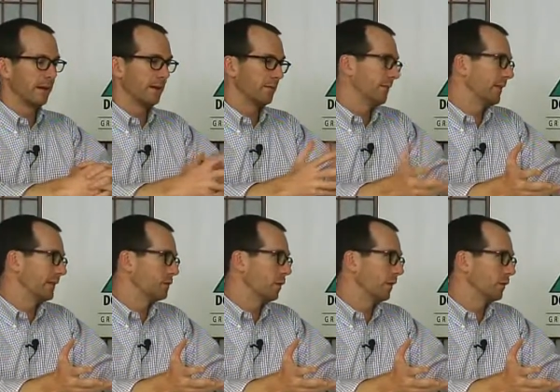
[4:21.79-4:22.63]
And
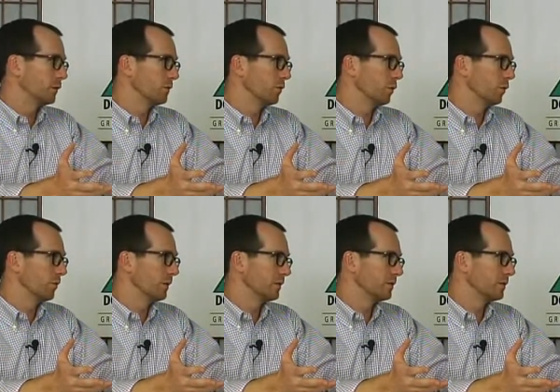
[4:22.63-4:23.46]
that's why those
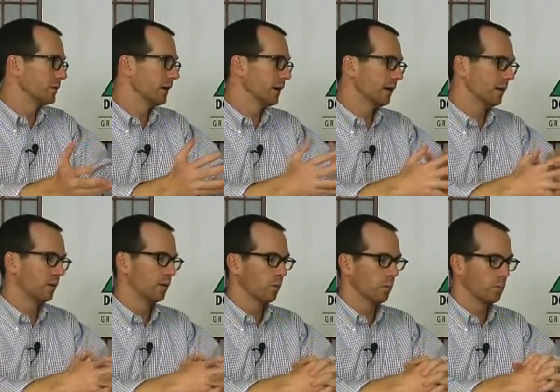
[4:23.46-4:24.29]
improvements
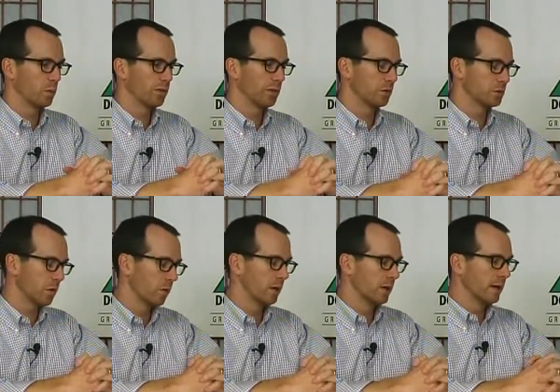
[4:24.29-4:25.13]
uh, were put there.
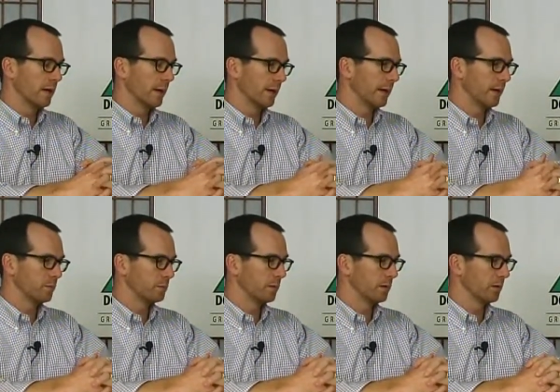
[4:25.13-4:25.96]
So, again,
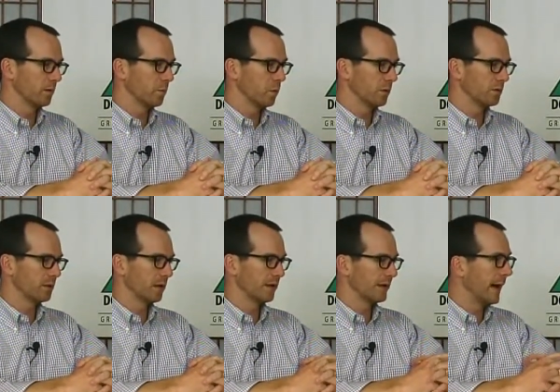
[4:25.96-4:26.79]
ultimately the board
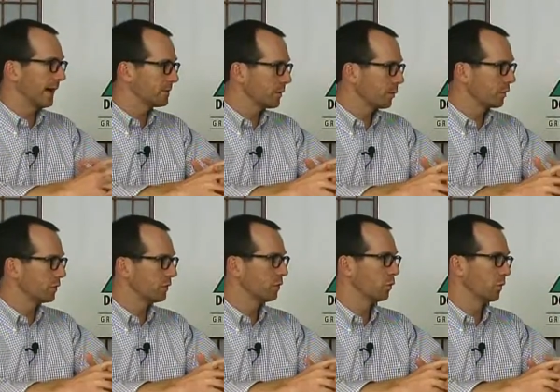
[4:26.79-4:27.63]
decided not to
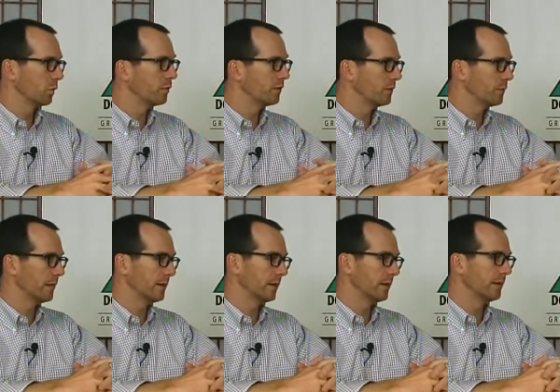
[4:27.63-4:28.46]
pursue removing the
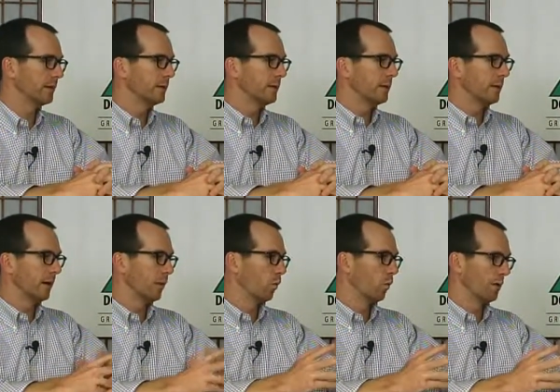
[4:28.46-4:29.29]
median.
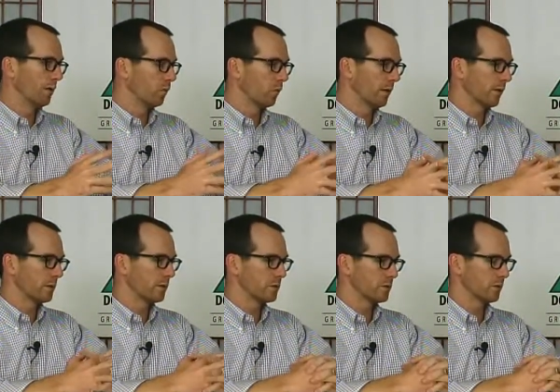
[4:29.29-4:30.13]
Uh, one, one of the
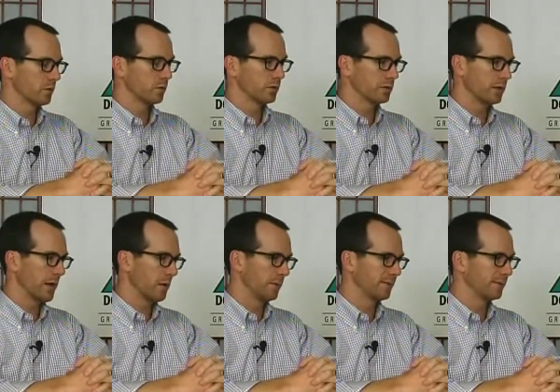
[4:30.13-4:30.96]
commissioners
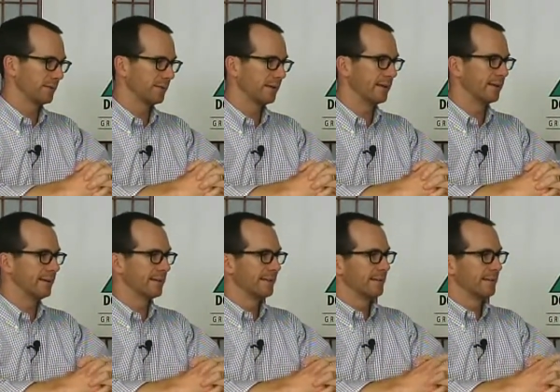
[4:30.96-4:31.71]
commented that